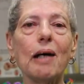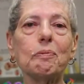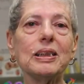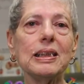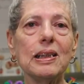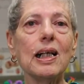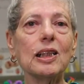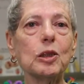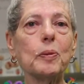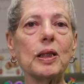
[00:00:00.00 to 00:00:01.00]
I was in the
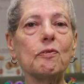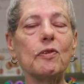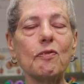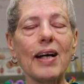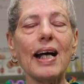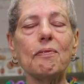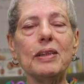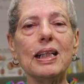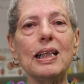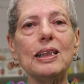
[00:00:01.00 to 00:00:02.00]
hospital for 5
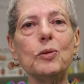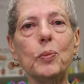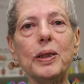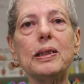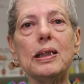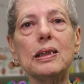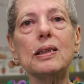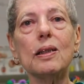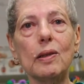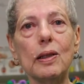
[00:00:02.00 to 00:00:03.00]
days with
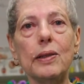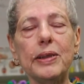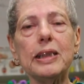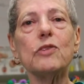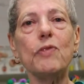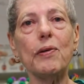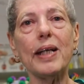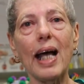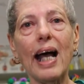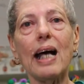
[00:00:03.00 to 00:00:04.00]
this very
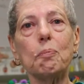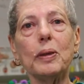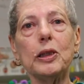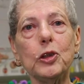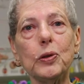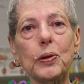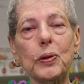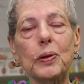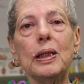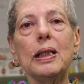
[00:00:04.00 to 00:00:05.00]
high blood
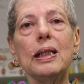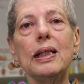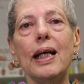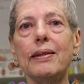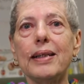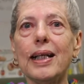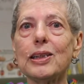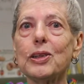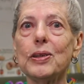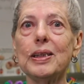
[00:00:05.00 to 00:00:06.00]
sugar. And
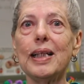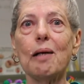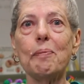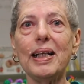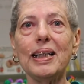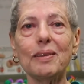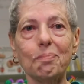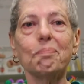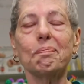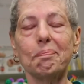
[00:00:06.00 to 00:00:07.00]
thanks to the diabetic
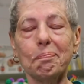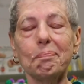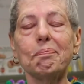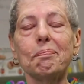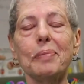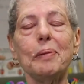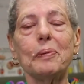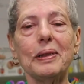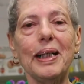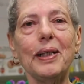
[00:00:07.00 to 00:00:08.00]

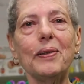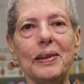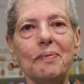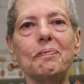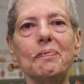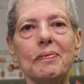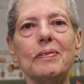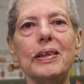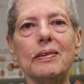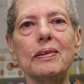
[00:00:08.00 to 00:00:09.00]
people there and
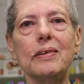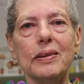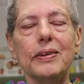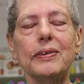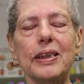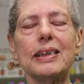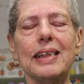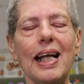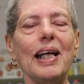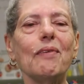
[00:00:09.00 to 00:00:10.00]
the
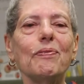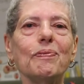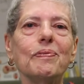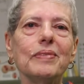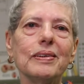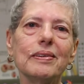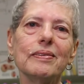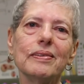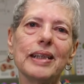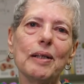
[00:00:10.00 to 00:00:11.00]
staff,
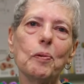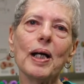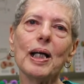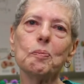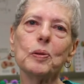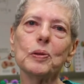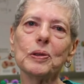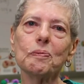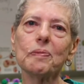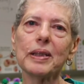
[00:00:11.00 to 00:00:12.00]
they were able
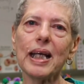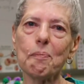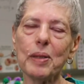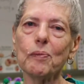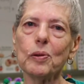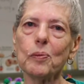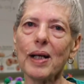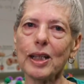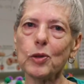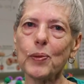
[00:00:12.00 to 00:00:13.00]
to get me on the right